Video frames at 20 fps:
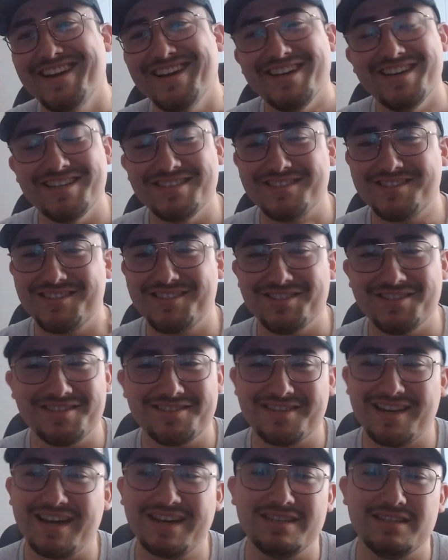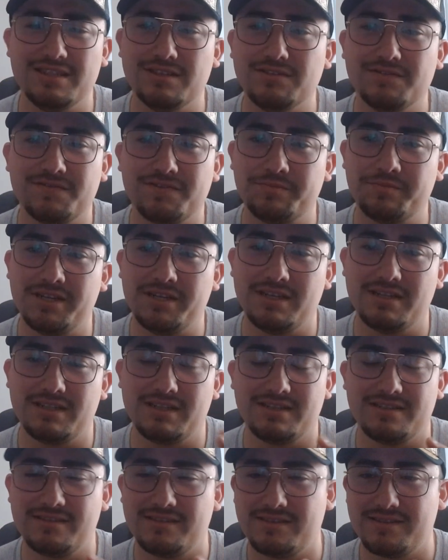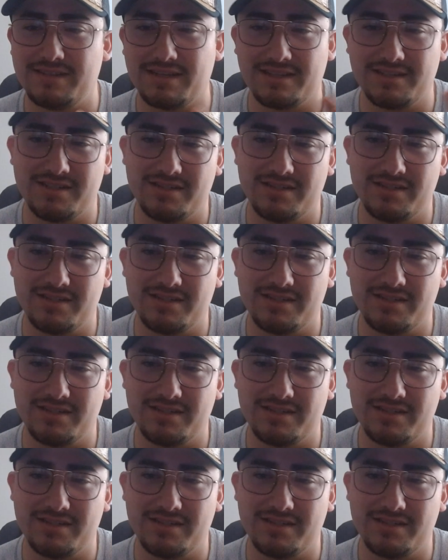it's just ideal for me to stick